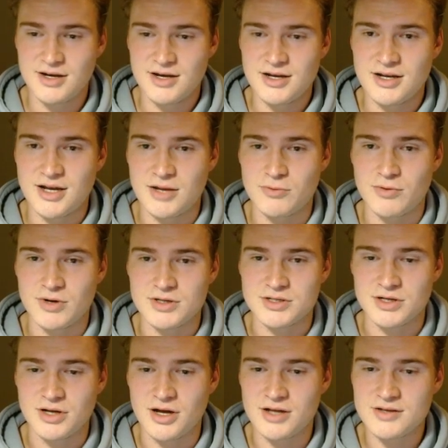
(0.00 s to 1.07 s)
that was a
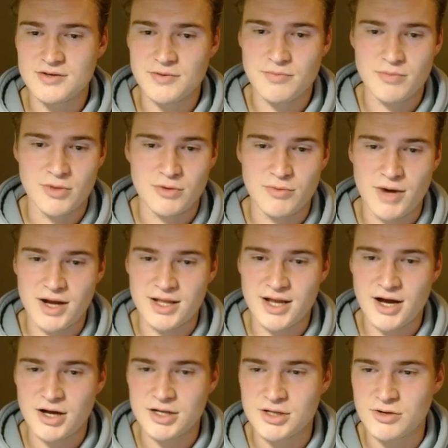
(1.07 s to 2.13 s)
lot but right
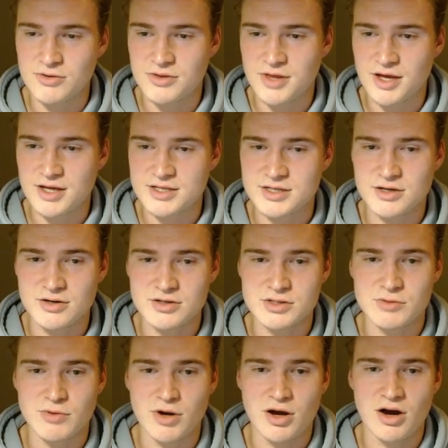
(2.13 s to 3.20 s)
now I don't think it's going to
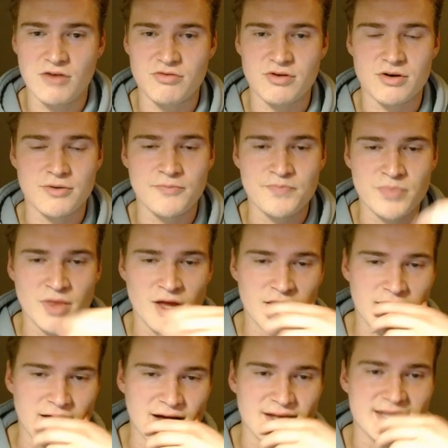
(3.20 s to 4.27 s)
recover
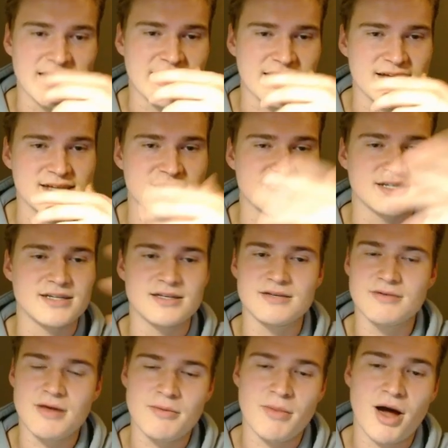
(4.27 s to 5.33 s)
uh, that easily
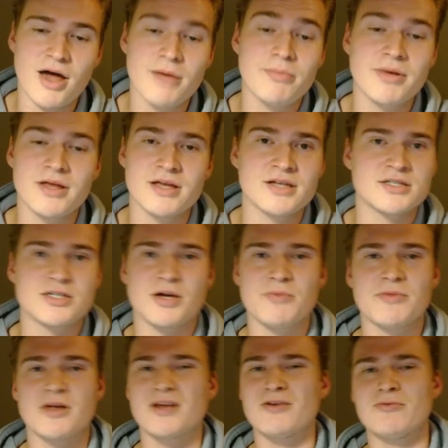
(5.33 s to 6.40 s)
in my opinion
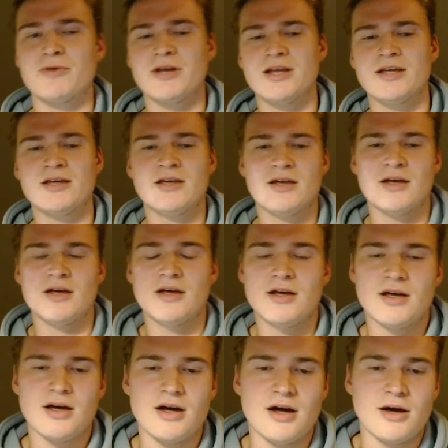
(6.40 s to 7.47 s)
something really
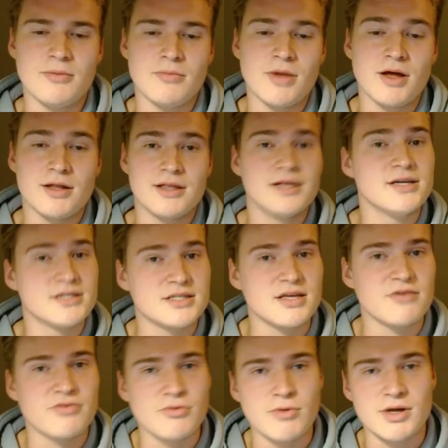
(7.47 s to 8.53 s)
um, at least
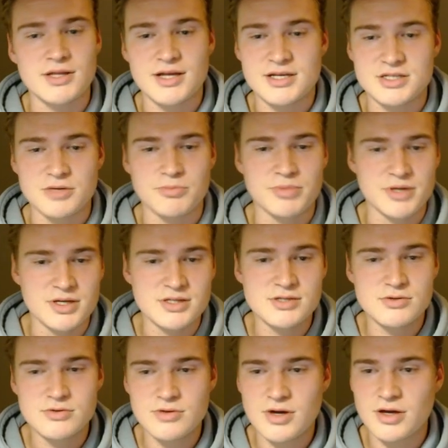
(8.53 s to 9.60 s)
if you want SLP
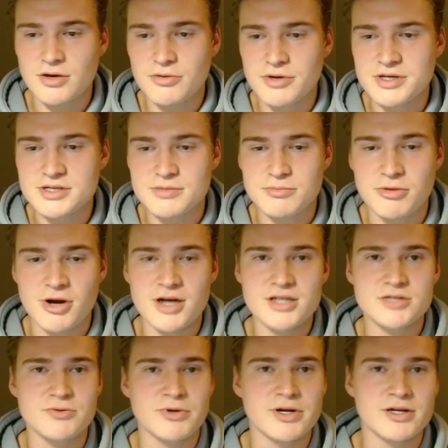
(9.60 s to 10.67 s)
to increase in price
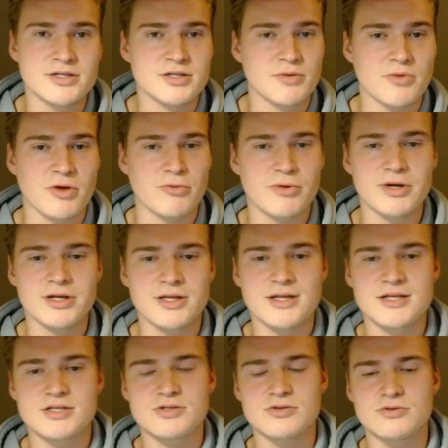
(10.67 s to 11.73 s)
really, something really
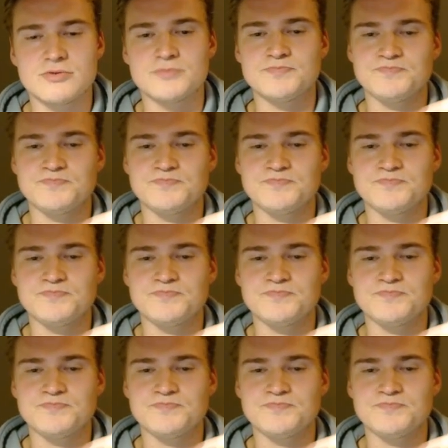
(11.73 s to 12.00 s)
needs to